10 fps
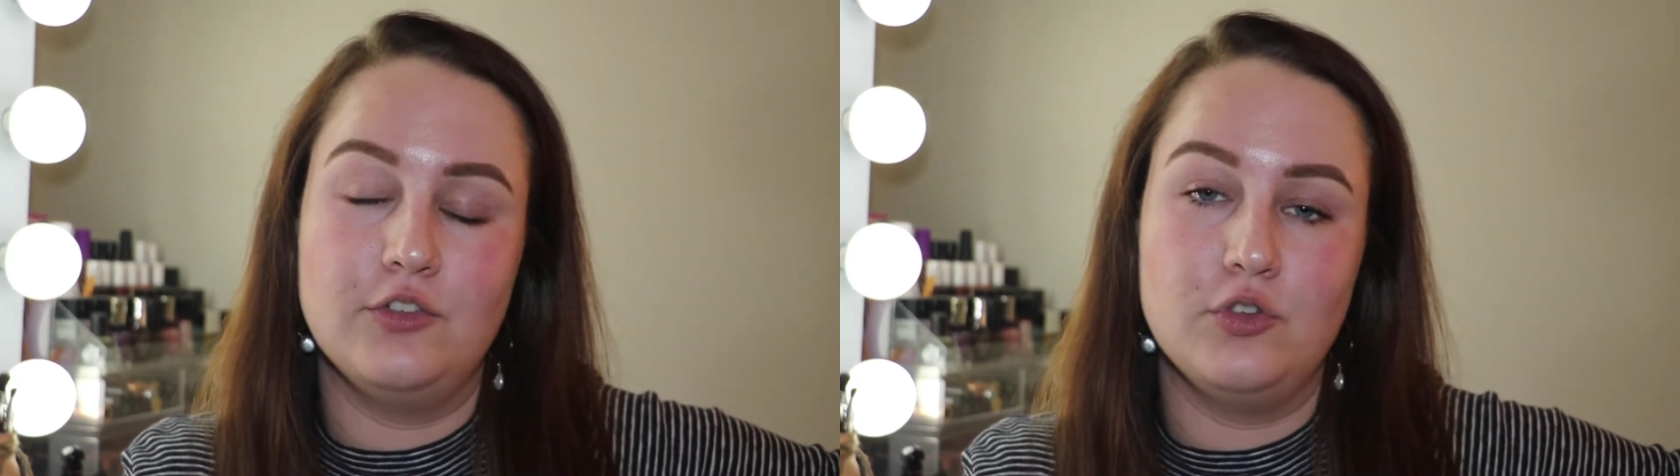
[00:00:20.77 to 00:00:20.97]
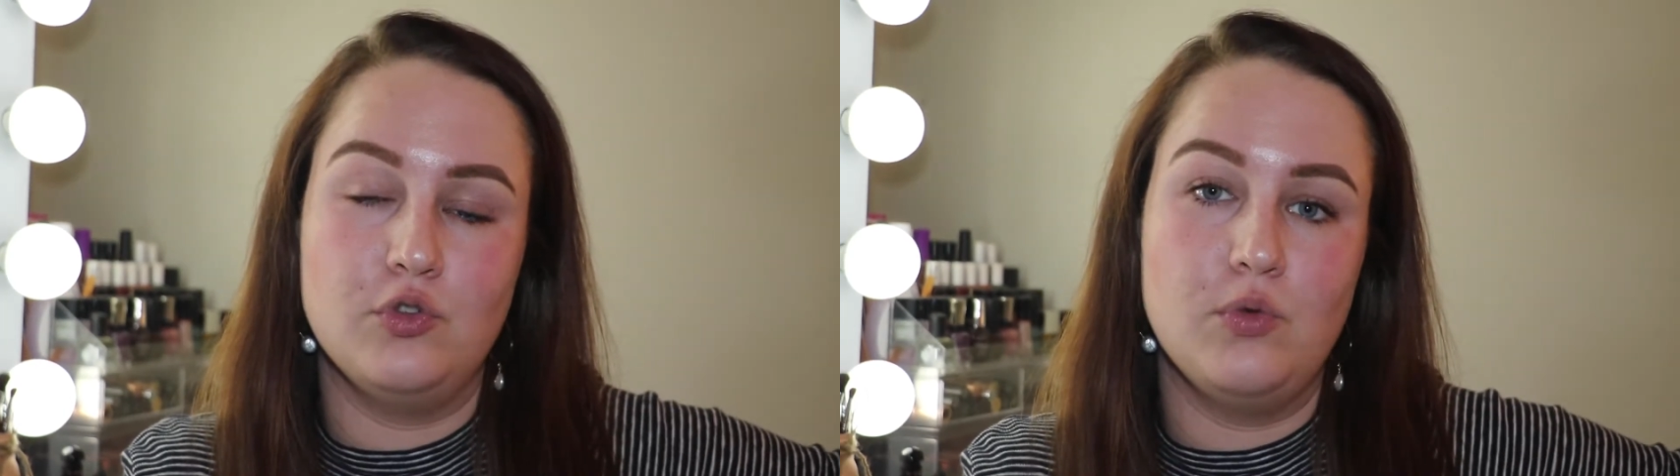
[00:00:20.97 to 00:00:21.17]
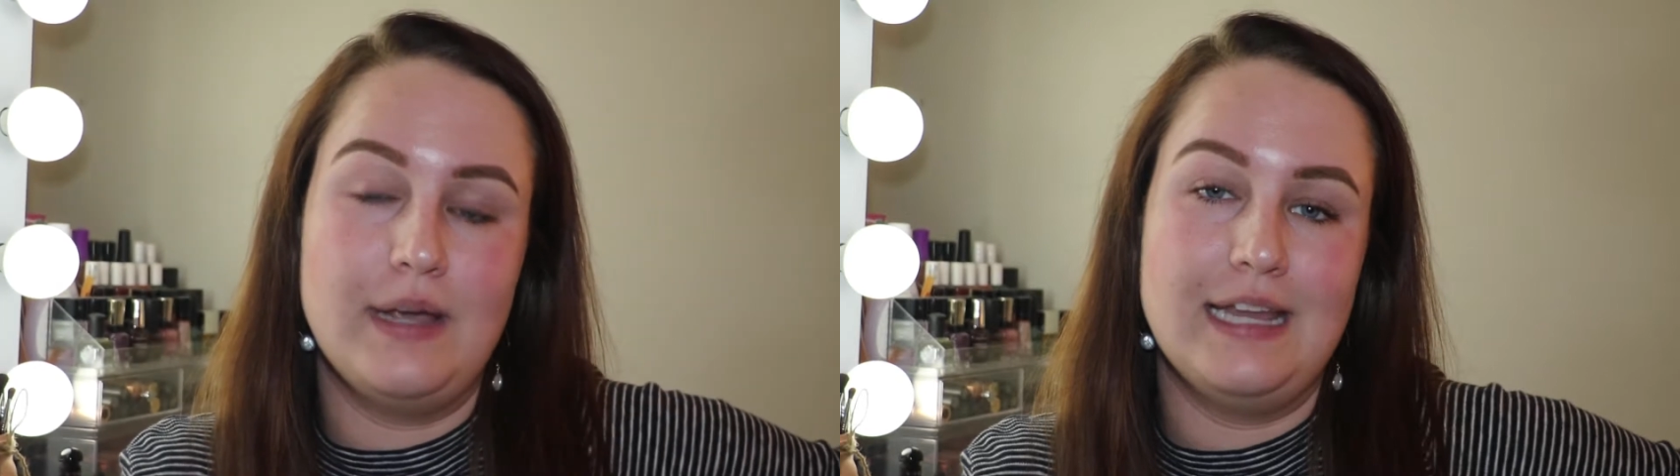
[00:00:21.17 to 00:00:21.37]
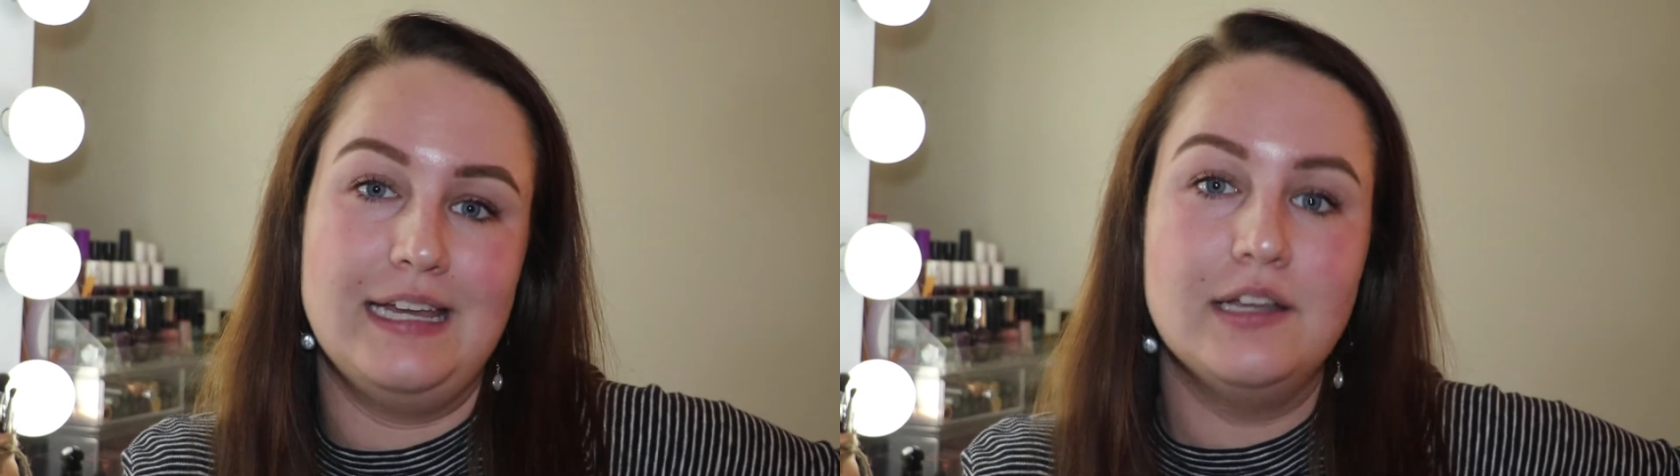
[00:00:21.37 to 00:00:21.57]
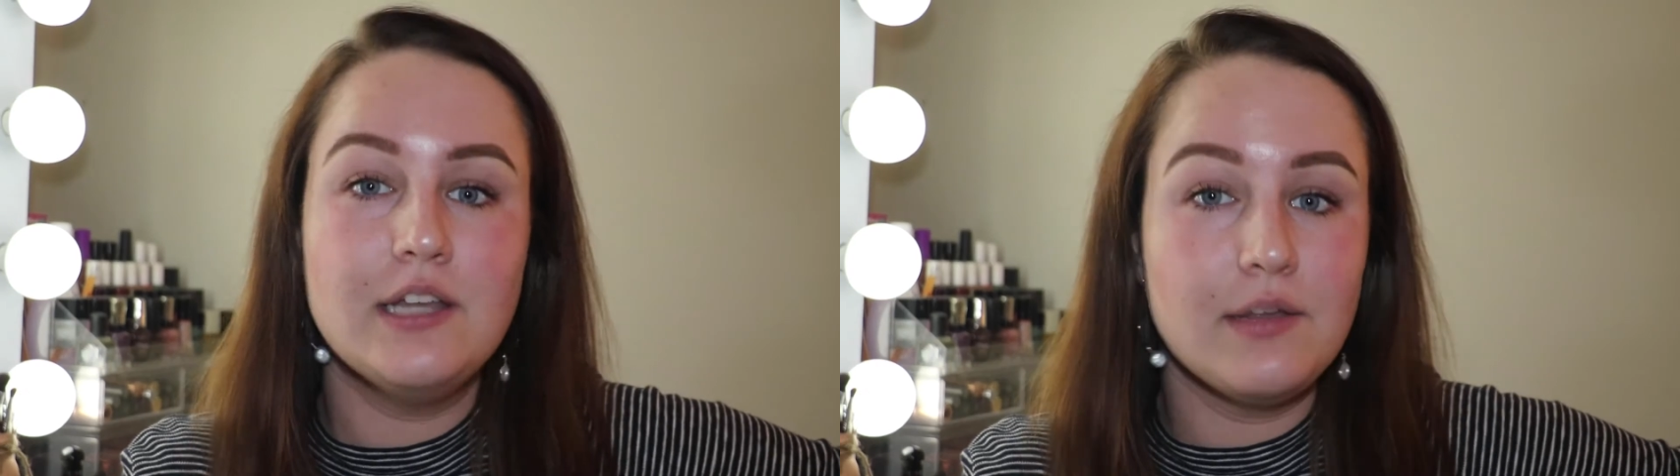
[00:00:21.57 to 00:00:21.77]
do an
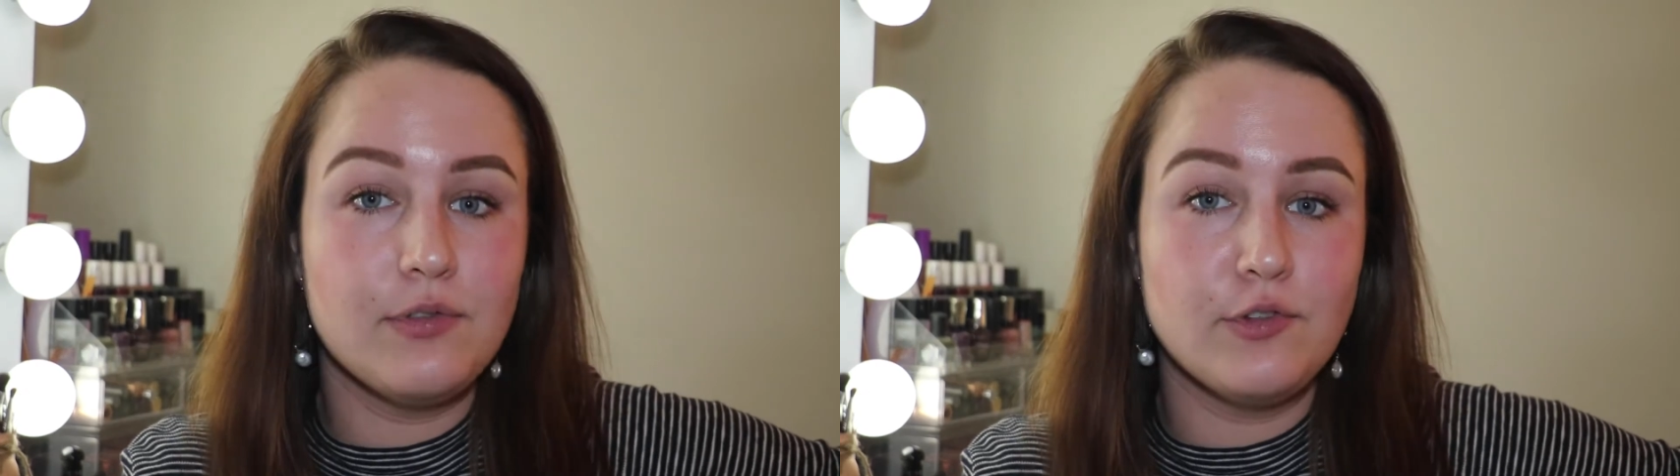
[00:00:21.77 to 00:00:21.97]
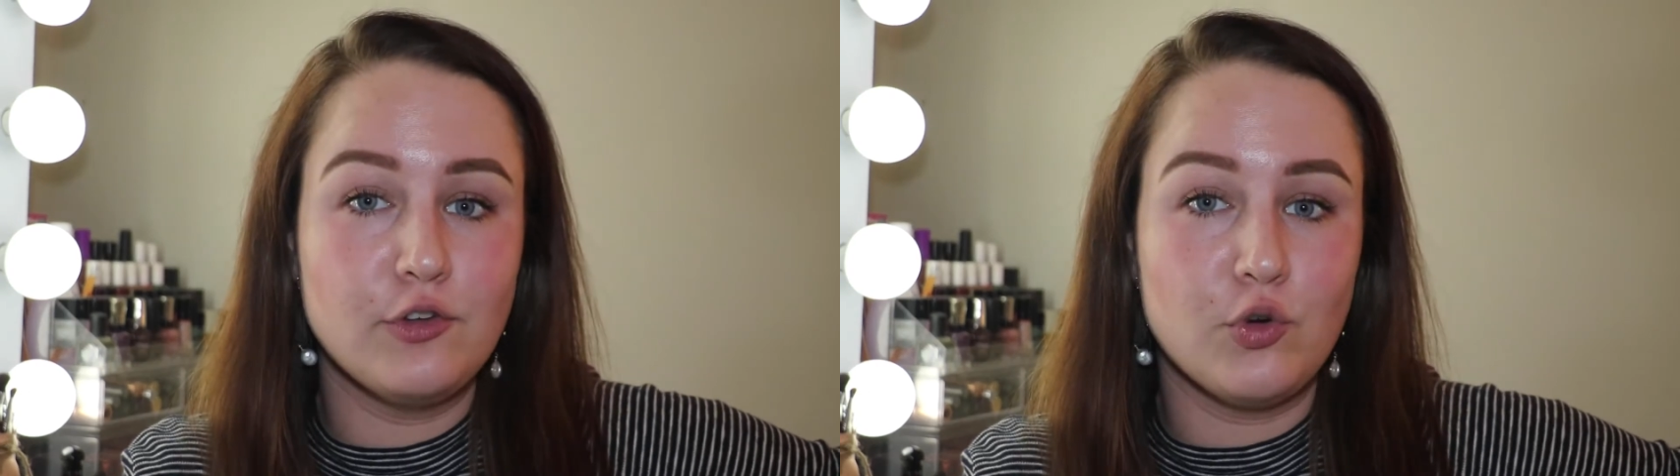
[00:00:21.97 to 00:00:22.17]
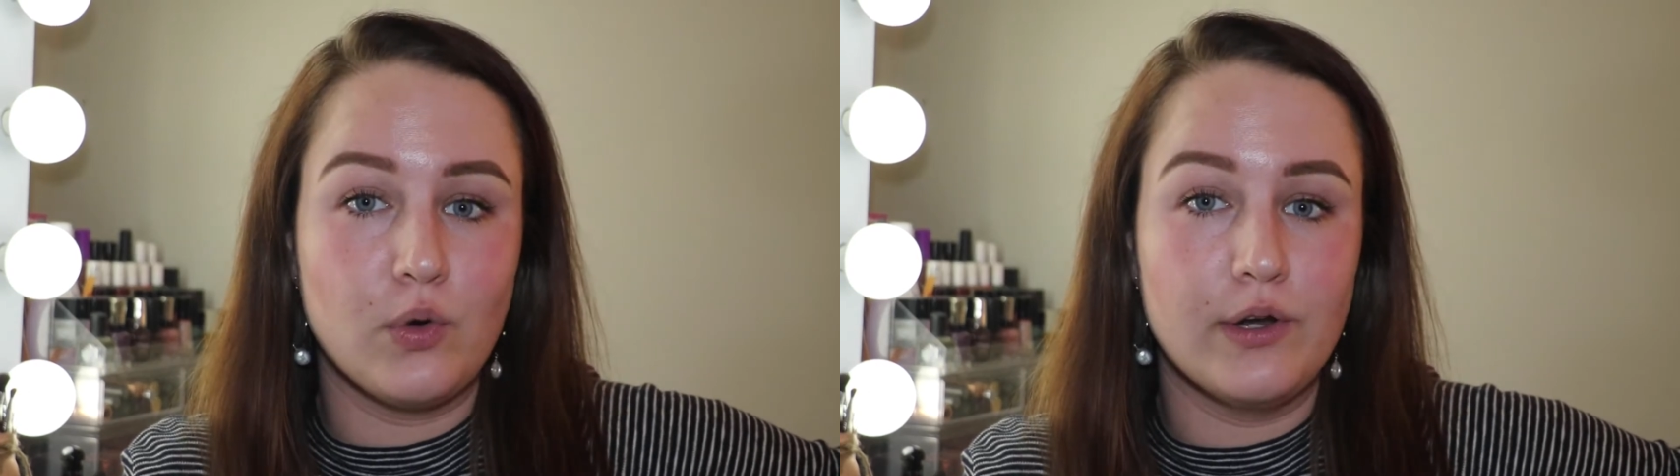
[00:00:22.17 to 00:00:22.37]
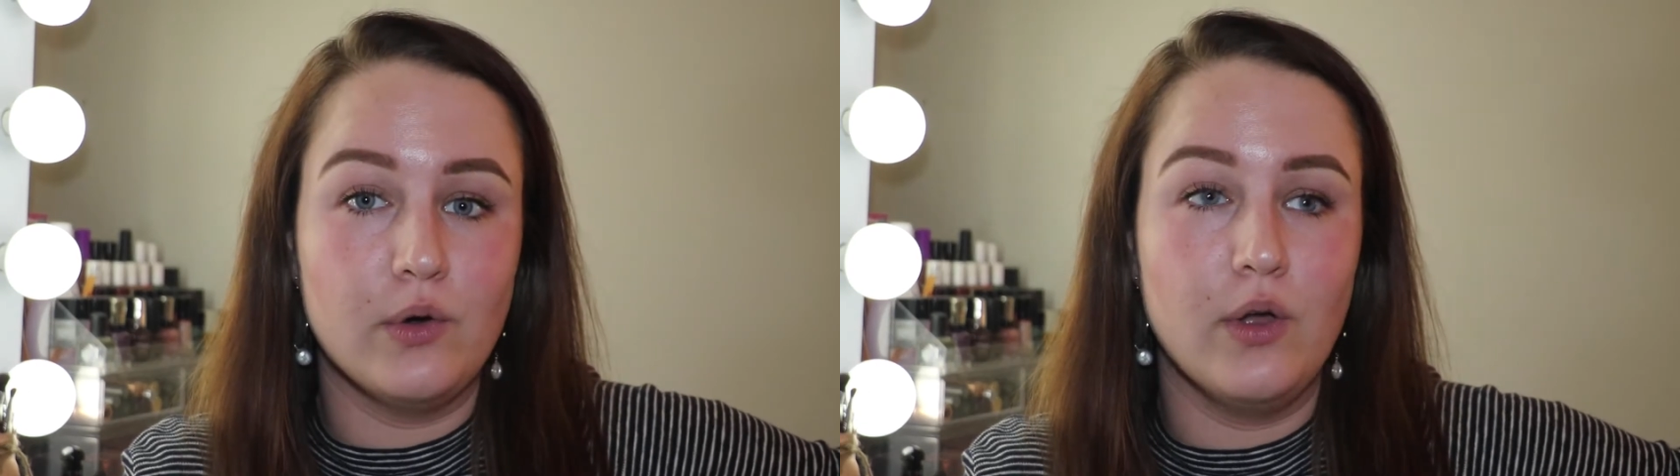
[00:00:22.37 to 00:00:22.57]
in-depth tutorial